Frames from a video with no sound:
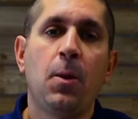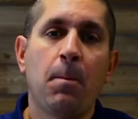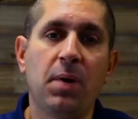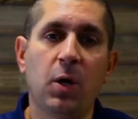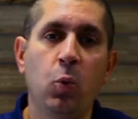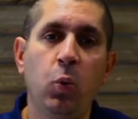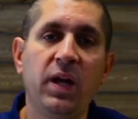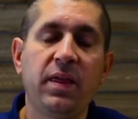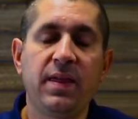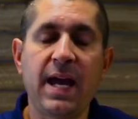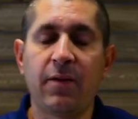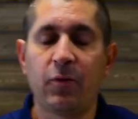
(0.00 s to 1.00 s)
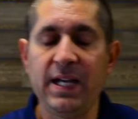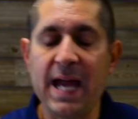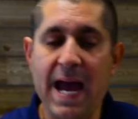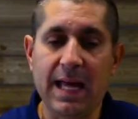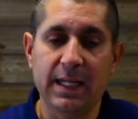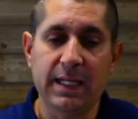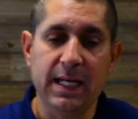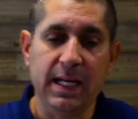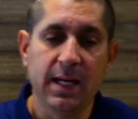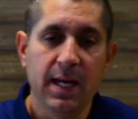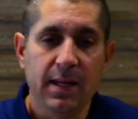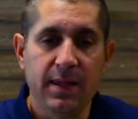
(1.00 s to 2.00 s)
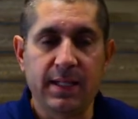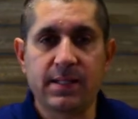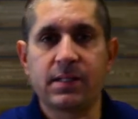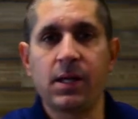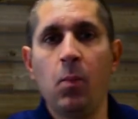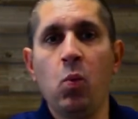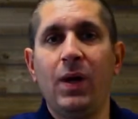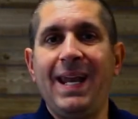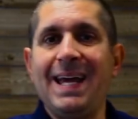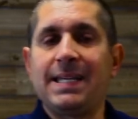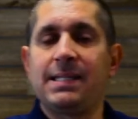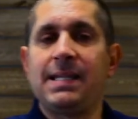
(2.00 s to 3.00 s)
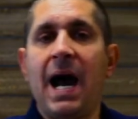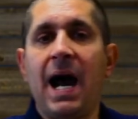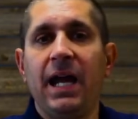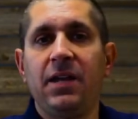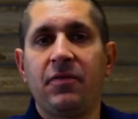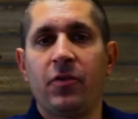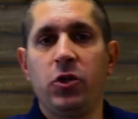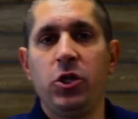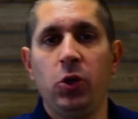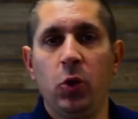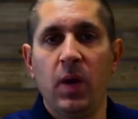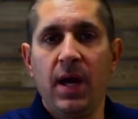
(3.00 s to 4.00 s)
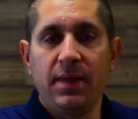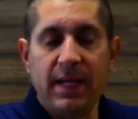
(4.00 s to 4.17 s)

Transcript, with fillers: But with that reality that someone has died for you,